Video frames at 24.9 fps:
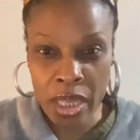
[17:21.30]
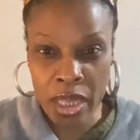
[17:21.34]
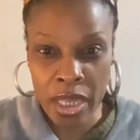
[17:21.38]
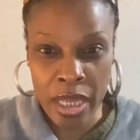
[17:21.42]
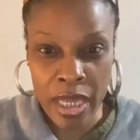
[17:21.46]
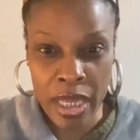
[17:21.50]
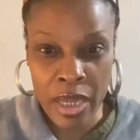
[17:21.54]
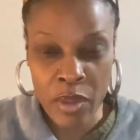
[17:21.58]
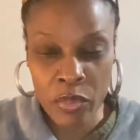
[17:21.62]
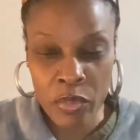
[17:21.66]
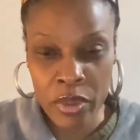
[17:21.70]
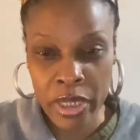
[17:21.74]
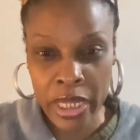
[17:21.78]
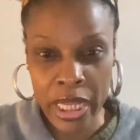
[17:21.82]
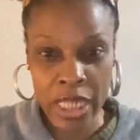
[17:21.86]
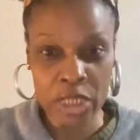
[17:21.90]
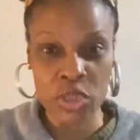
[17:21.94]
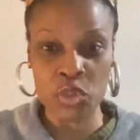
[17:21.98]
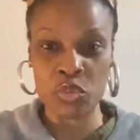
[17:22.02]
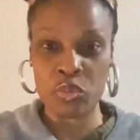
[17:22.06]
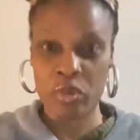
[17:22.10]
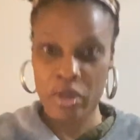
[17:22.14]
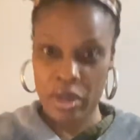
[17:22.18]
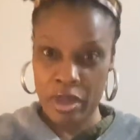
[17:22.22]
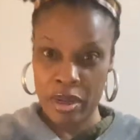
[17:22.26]
And with
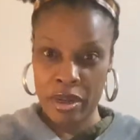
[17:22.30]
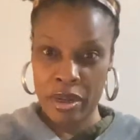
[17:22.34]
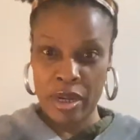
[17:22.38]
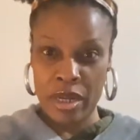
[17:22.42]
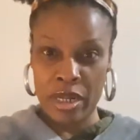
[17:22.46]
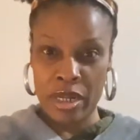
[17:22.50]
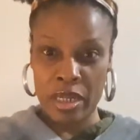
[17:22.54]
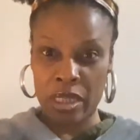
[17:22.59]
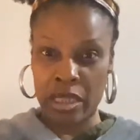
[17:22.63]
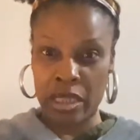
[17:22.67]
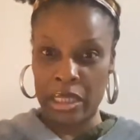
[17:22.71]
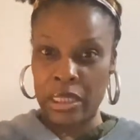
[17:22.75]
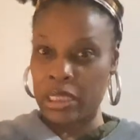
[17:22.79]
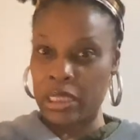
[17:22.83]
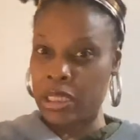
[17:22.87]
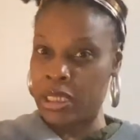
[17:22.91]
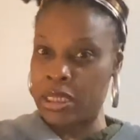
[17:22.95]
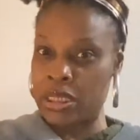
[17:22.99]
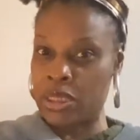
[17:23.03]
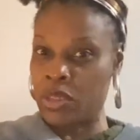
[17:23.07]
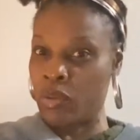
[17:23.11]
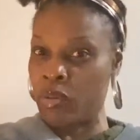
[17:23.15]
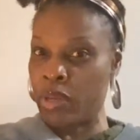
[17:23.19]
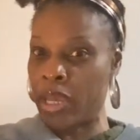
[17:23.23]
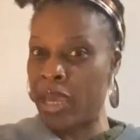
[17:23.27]
natural hair,
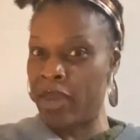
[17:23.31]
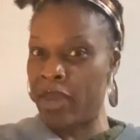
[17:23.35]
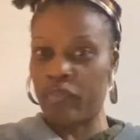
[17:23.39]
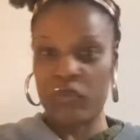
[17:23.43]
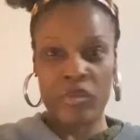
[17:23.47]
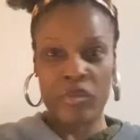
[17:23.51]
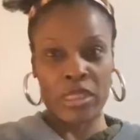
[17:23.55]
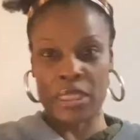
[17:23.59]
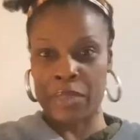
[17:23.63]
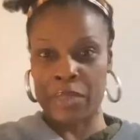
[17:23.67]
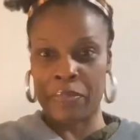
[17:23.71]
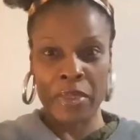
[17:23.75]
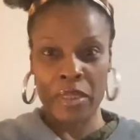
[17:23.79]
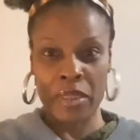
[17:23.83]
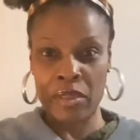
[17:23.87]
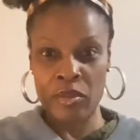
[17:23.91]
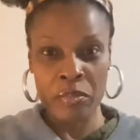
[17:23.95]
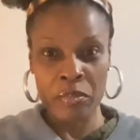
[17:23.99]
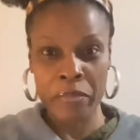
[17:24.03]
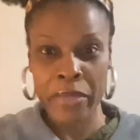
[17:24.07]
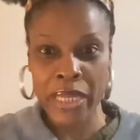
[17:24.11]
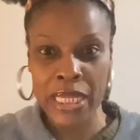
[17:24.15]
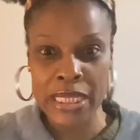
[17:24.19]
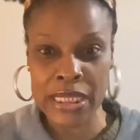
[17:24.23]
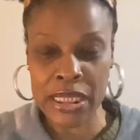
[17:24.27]
it's okay for it to be a little
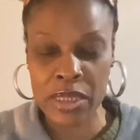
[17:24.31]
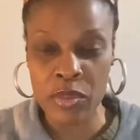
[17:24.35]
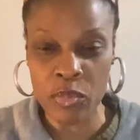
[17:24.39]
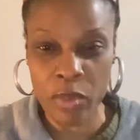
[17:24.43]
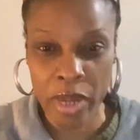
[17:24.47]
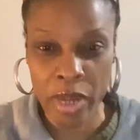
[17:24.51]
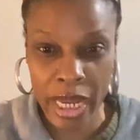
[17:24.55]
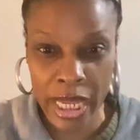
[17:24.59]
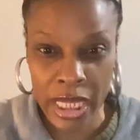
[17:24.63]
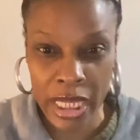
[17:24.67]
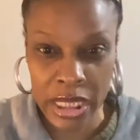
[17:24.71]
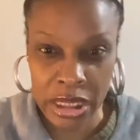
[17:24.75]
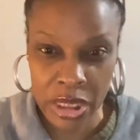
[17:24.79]
messy, right?